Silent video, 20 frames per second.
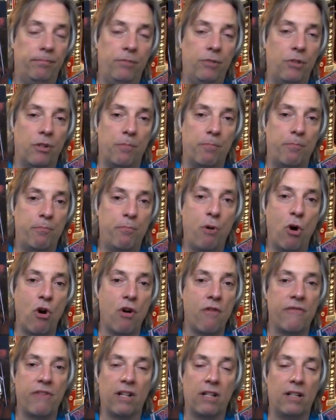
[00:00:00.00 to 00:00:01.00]
just
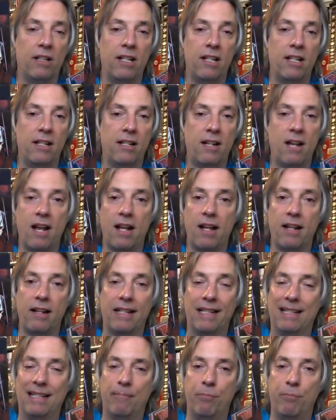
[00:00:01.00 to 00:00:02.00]
perfectly kind
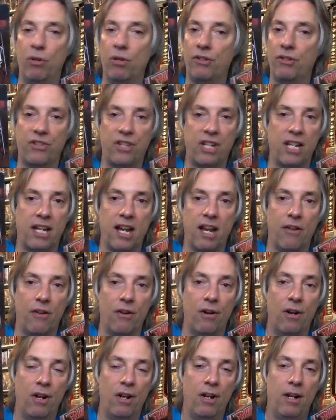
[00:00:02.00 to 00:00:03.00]
of pulls
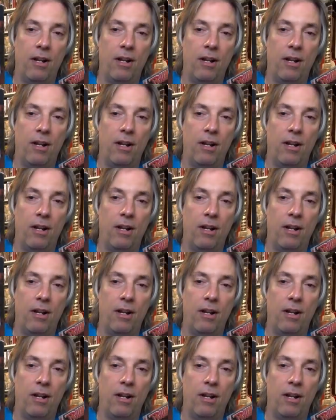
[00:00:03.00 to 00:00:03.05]
together